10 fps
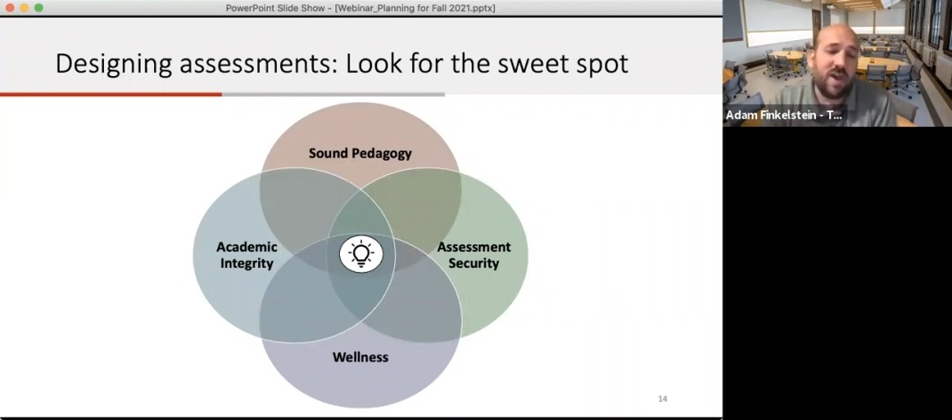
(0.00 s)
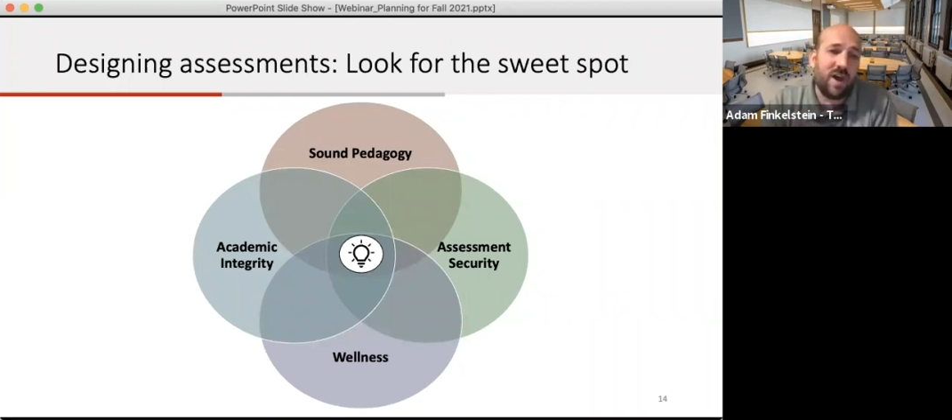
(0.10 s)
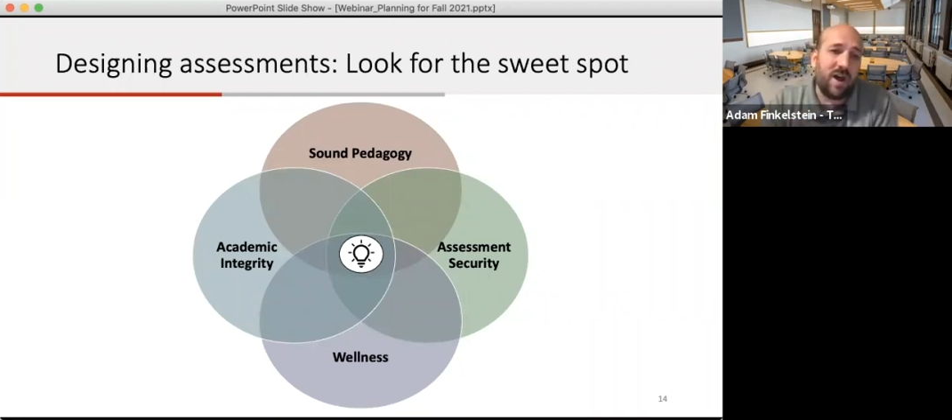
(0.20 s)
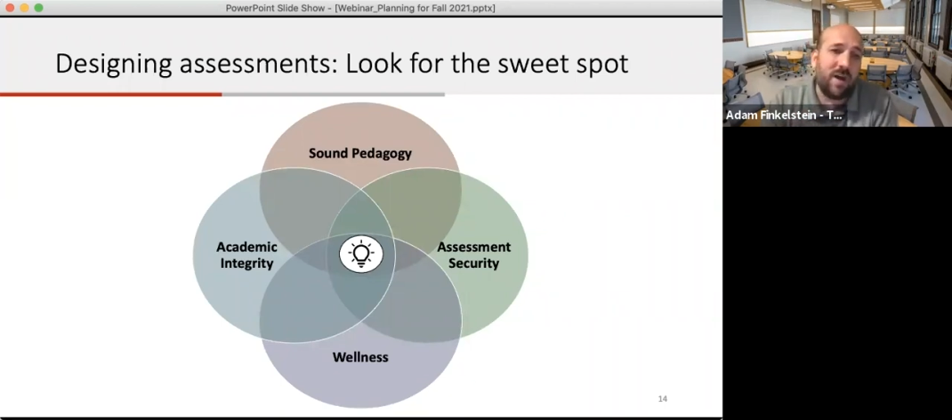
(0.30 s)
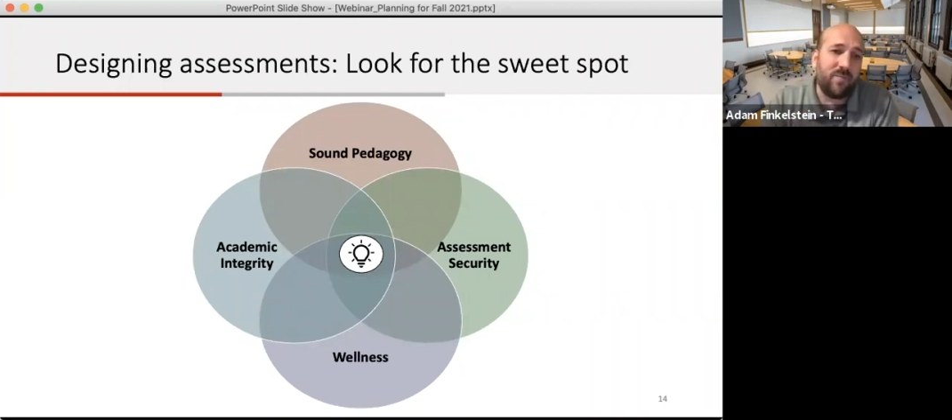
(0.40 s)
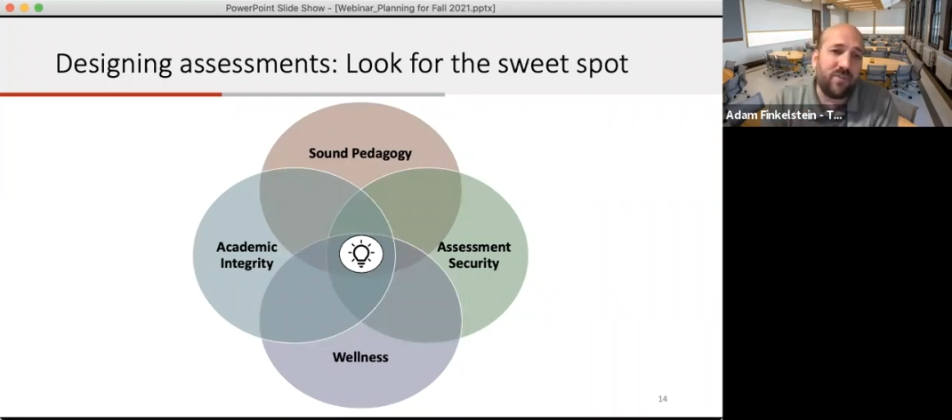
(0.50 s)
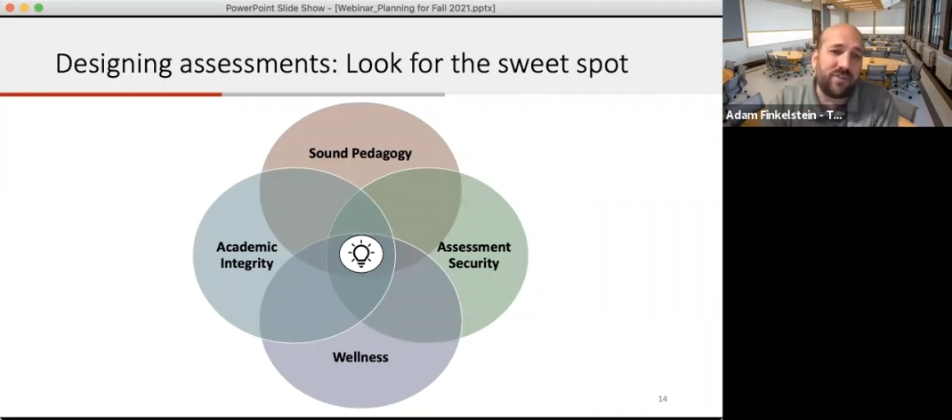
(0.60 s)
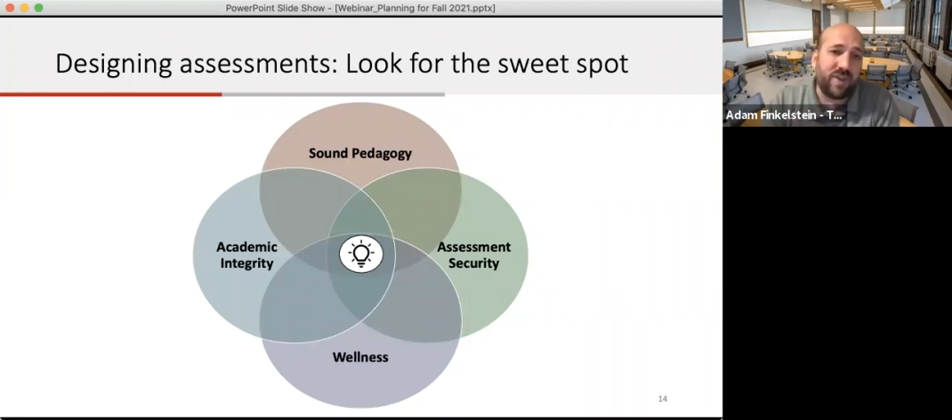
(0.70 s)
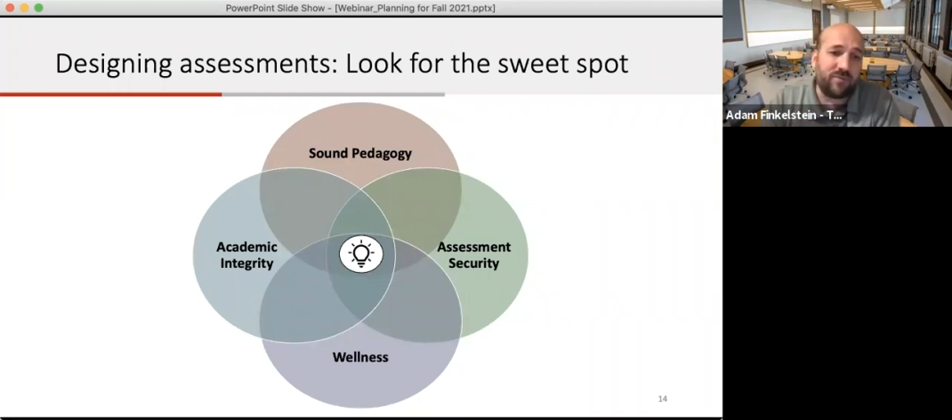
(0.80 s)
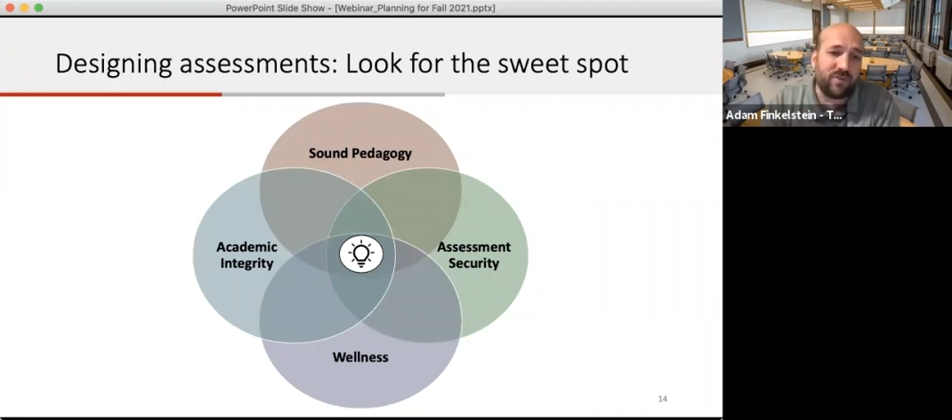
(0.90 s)
the
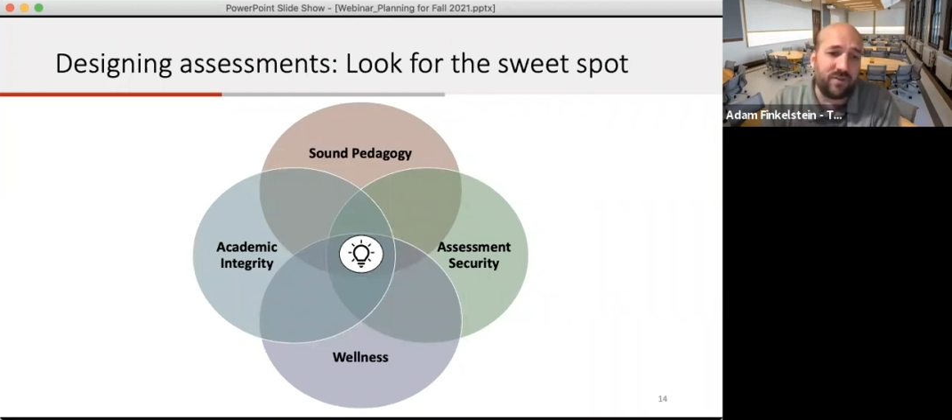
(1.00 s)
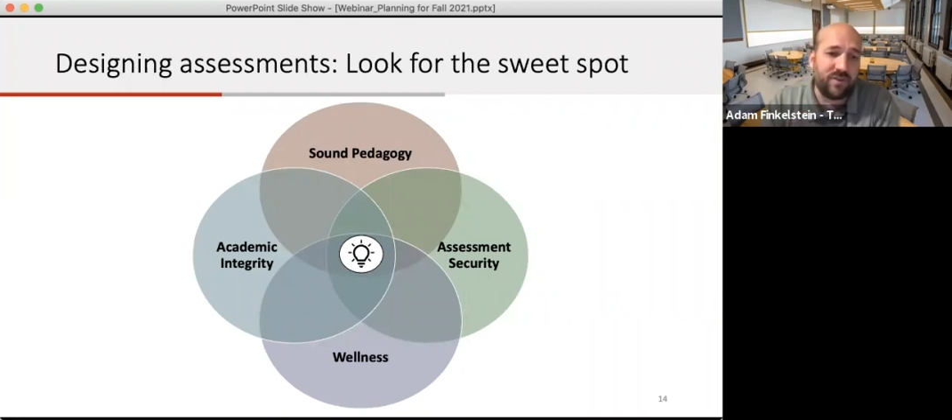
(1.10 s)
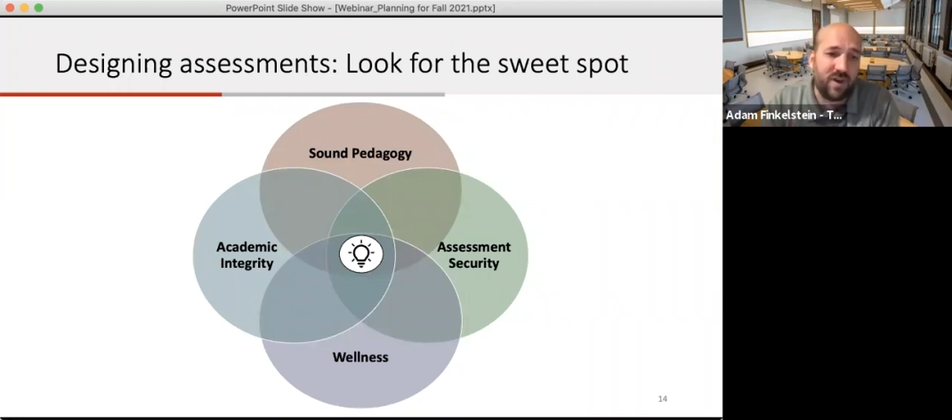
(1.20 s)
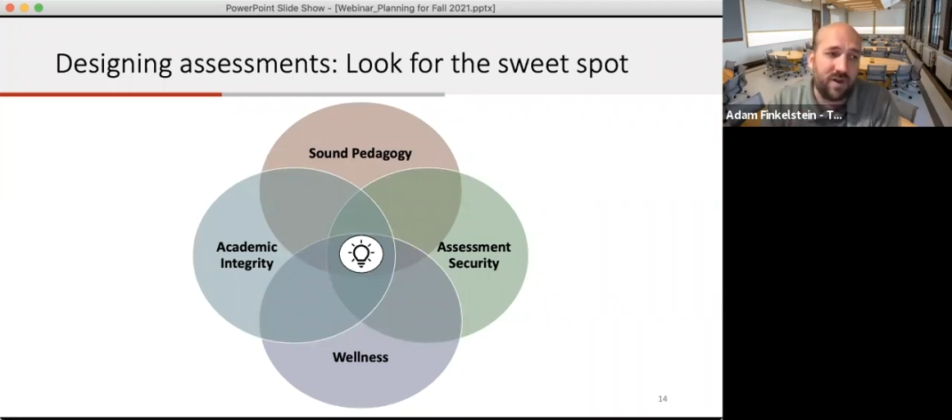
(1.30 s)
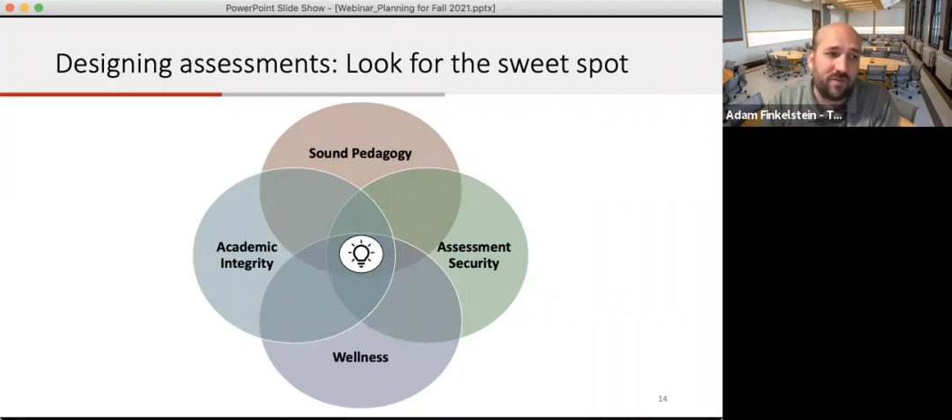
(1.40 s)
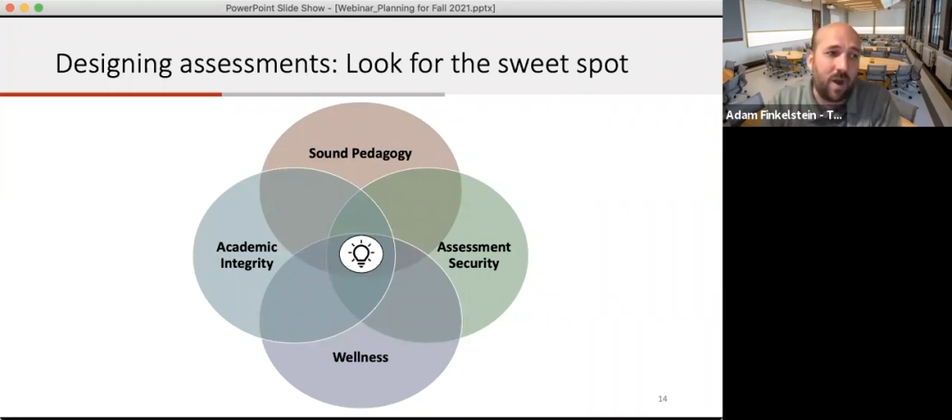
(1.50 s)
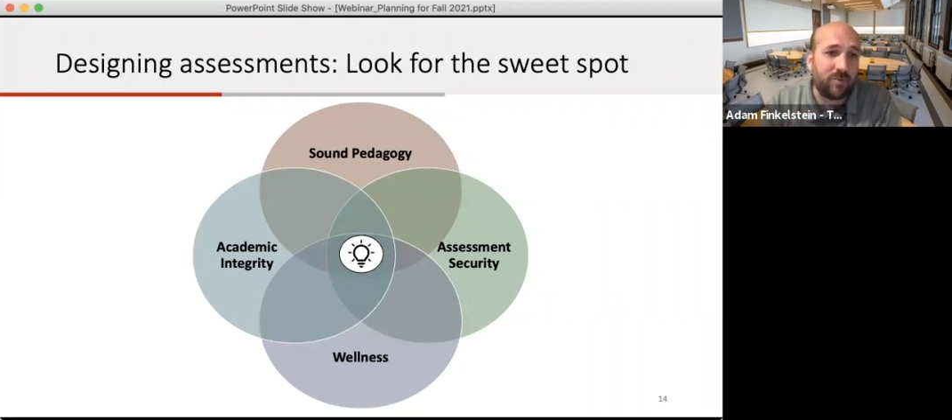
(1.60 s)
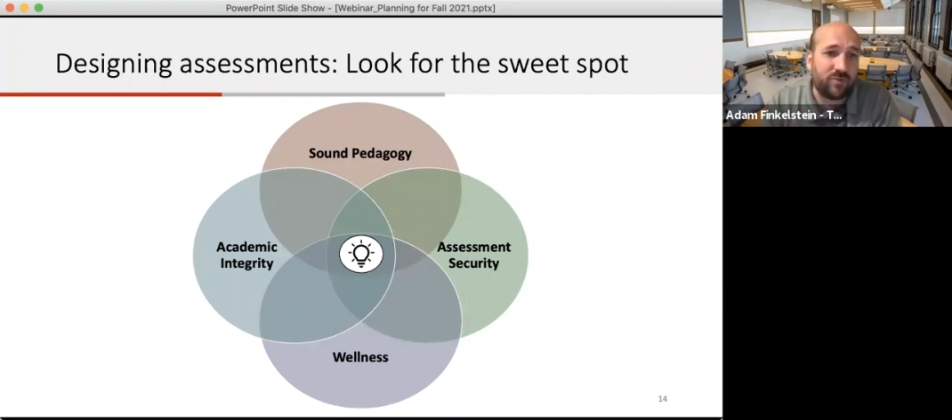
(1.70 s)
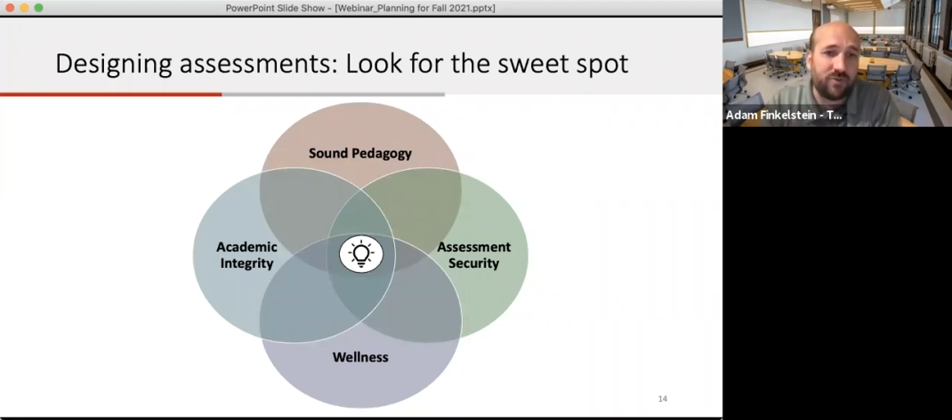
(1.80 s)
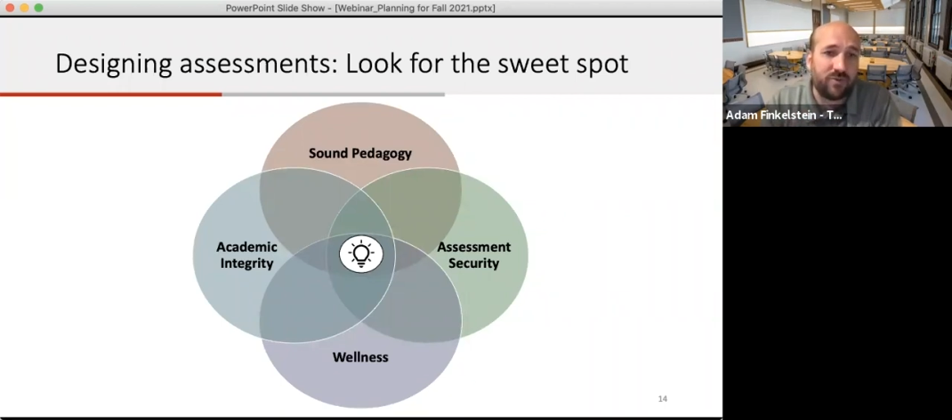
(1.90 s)
types of
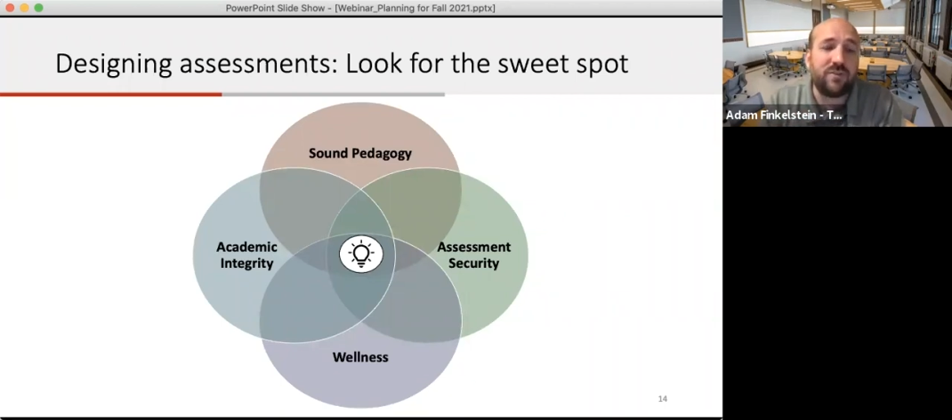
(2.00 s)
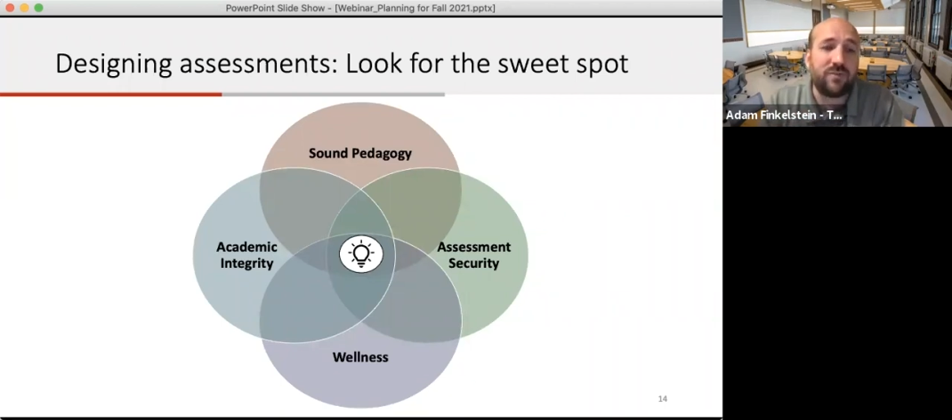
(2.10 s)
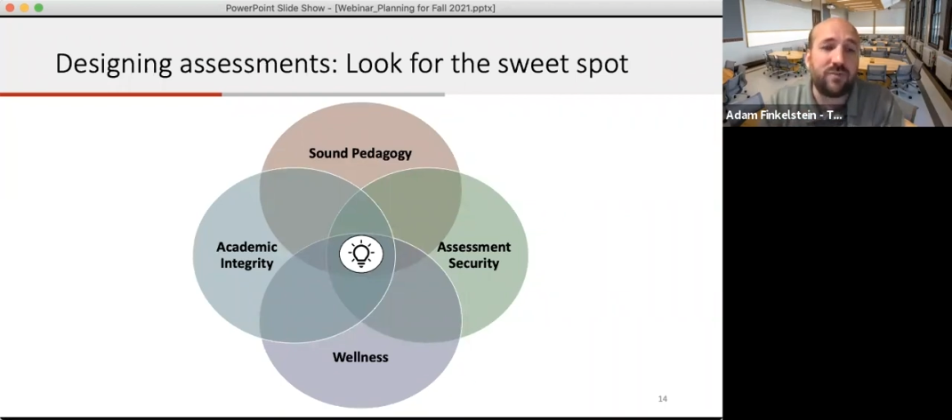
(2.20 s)
opportunities